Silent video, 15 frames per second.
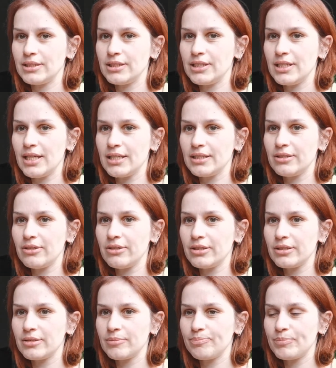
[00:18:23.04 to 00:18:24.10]
should I
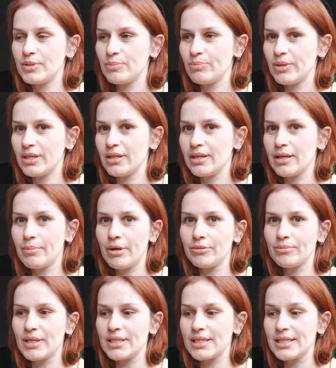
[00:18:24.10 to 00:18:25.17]
start speaking
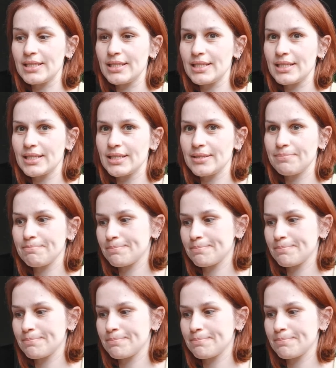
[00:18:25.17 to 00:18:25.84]
about my sins?